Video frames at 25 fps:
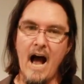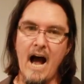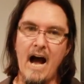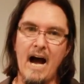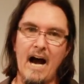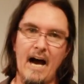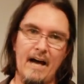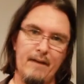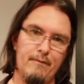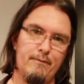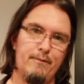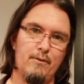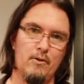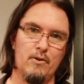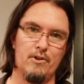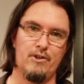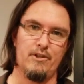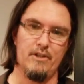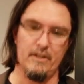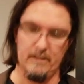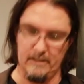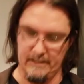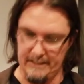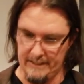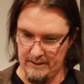
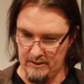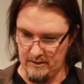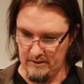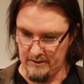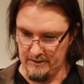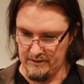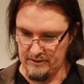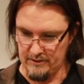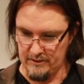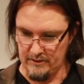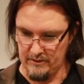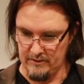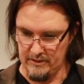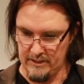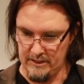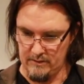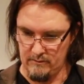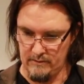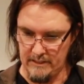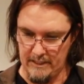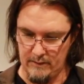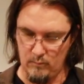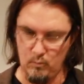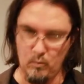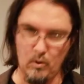Unfortunately not. So
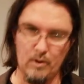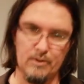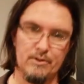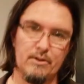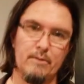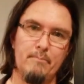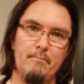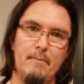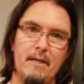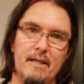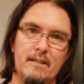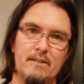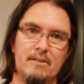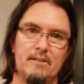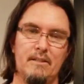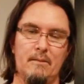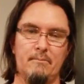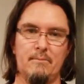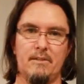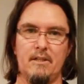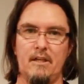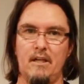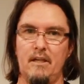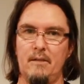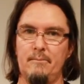it was a mix.
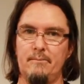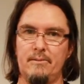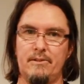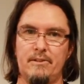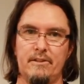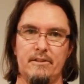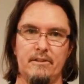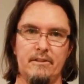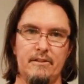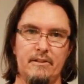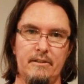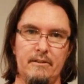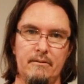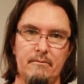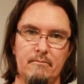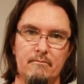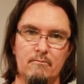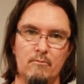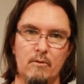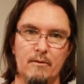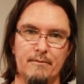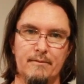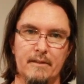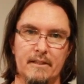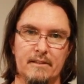Sometimes the
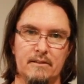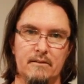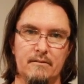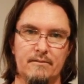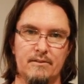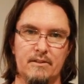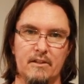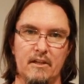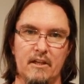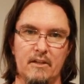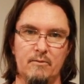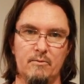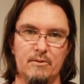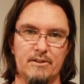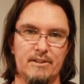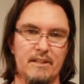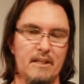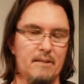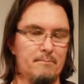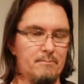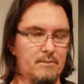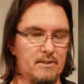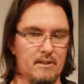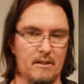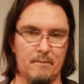reflective side was
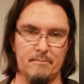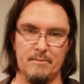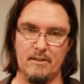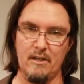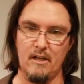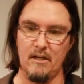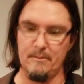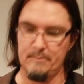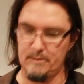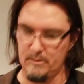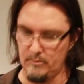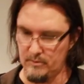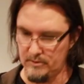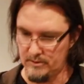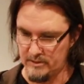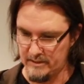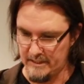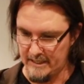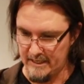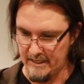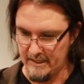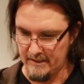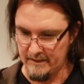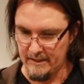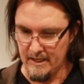up, sometimes it was
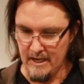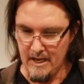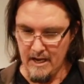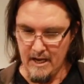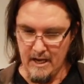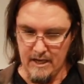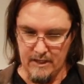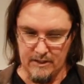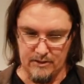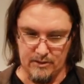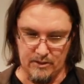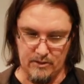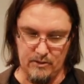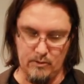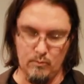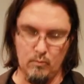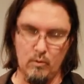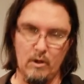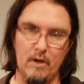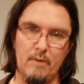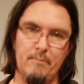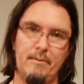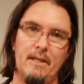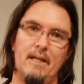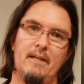down. So you
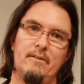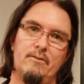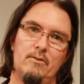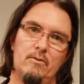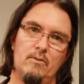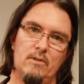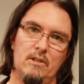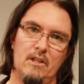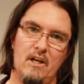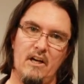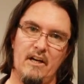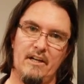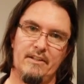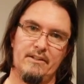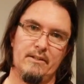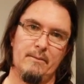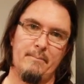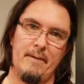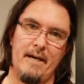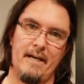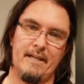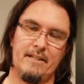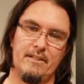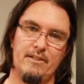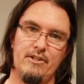won't be able to rely on the
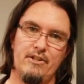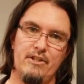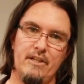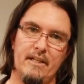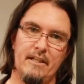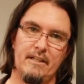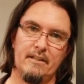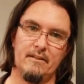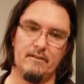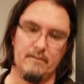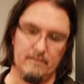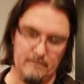packaging